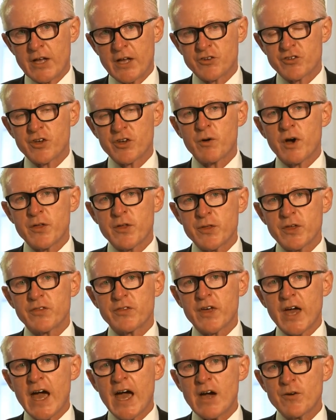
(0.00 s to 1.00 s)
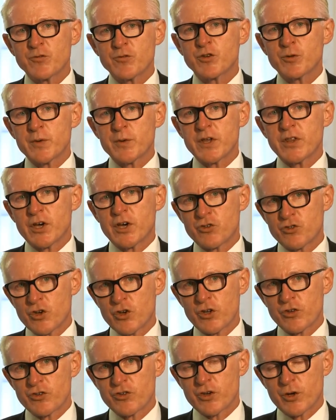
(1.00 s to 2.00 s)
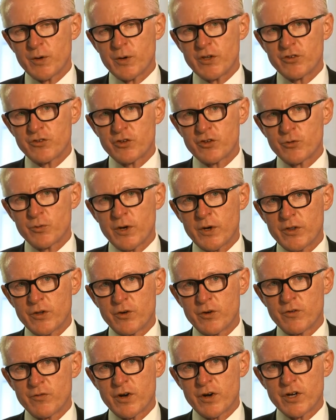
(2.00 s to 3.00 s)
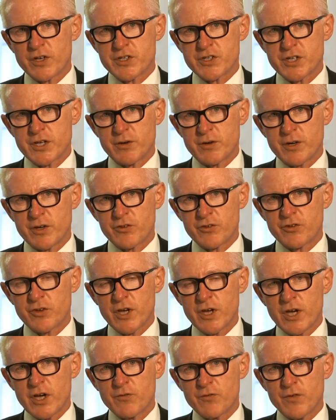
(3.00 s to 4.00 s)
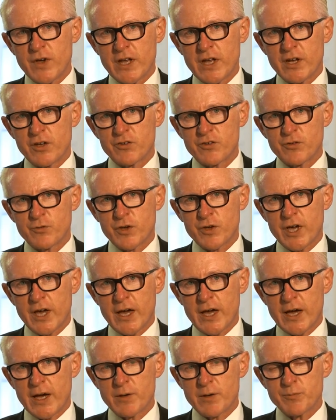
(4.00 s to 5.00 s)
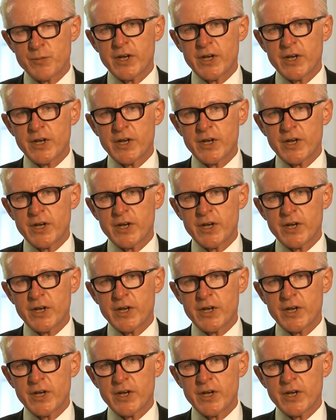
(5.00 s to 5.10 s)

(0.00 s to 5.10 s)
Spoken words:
And so I think there have to be those consequences when there are very serious failures of care.